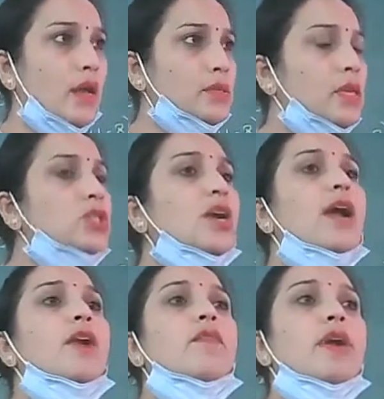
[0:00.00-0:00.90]
such
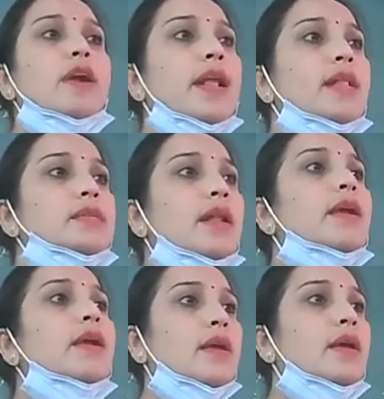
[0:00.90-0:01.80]
kind of details
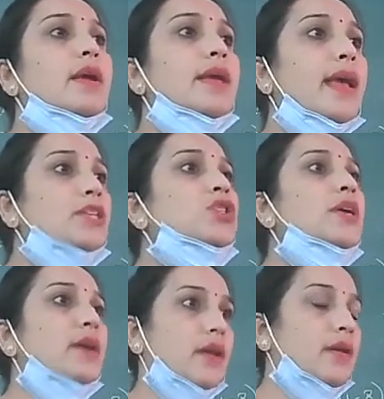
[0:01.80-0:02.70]
like
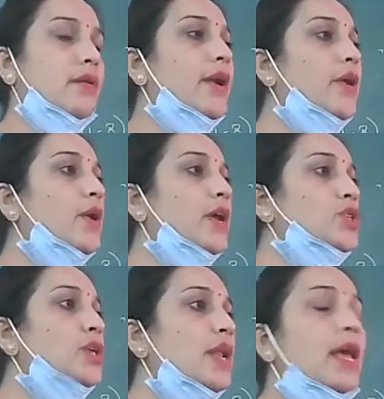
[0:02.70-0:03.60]
catchy
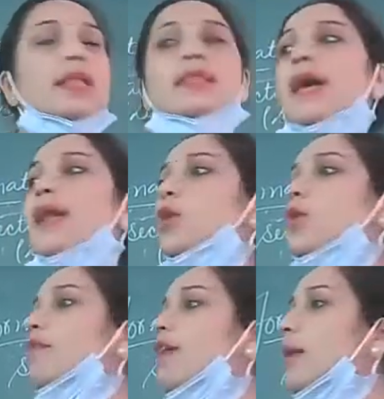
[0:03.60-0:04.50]
introduction. Then
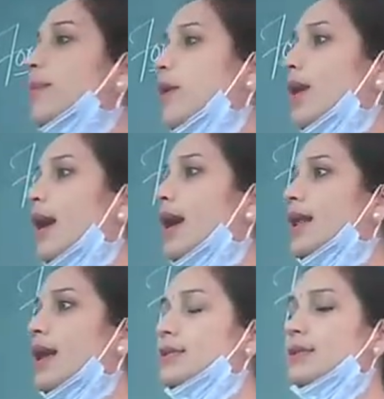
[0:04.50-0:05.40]
you develop your
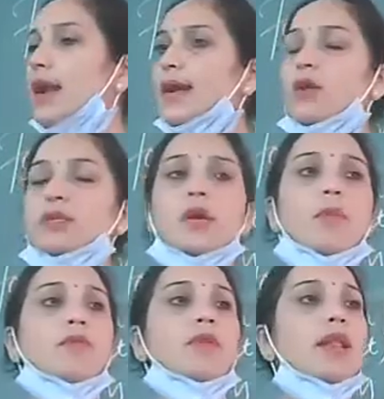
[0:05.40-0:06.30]
ideas, write down some
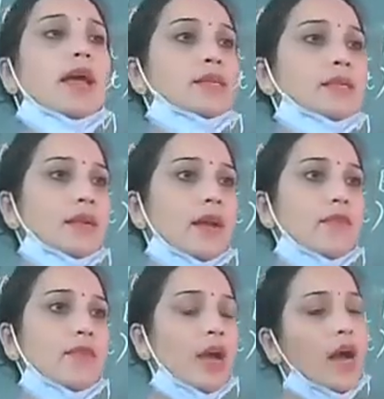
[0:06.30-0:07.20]
of the lines in
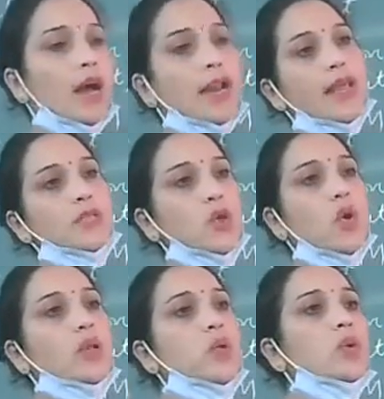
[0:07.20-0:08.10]
rough, arrange
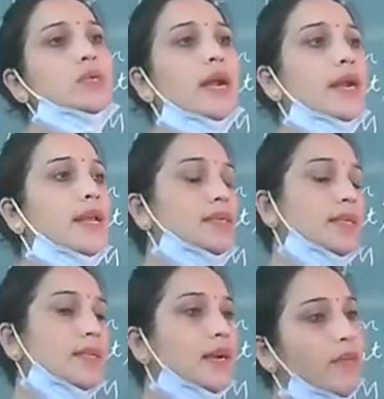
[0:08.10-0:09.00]
all those ideas
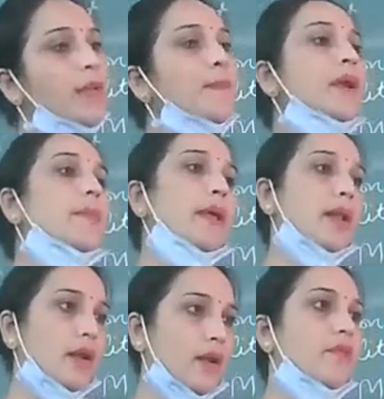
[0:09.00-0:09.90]
in the development
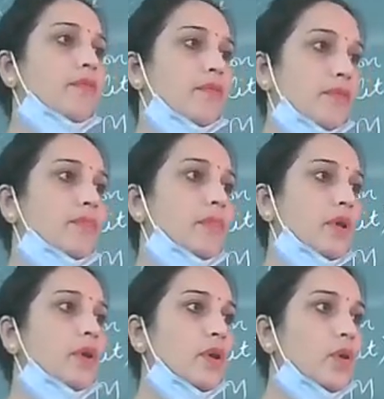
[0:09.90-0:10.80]
paragraph.
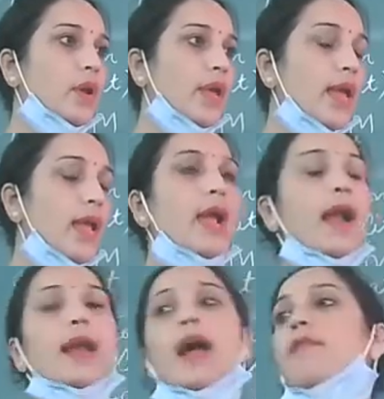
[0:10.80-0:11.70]
Okay,
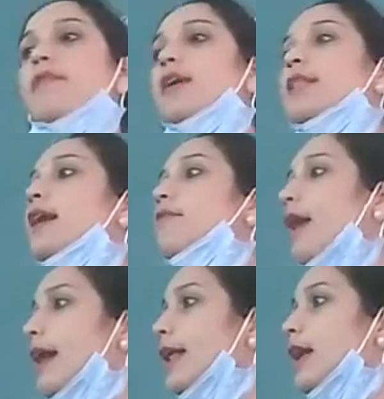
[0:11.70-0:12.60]
and after that,
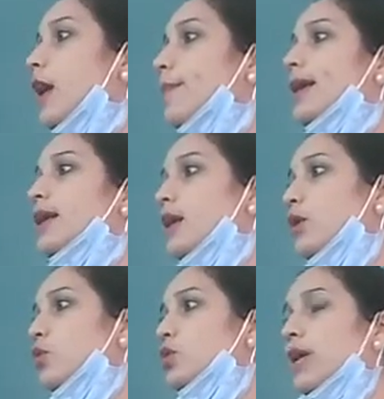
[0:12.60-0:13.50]
winding up and
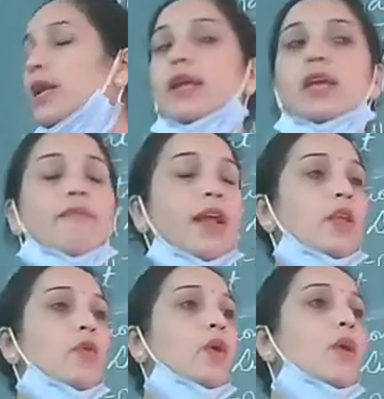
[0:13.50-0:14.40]
conclusion.
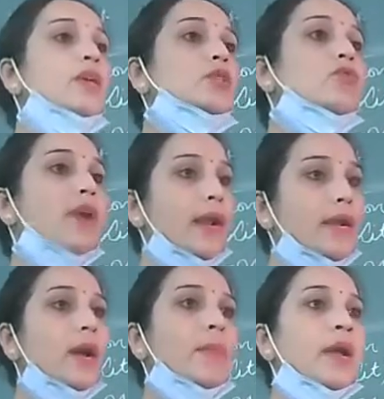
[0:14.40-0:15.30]
When you are going to
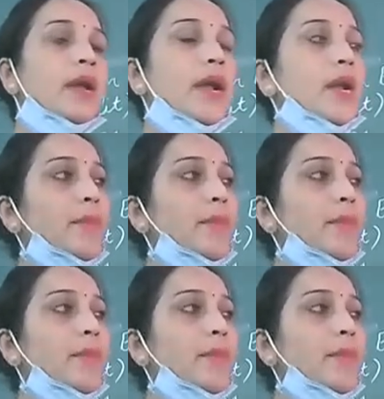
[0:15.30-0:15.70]
wind up, It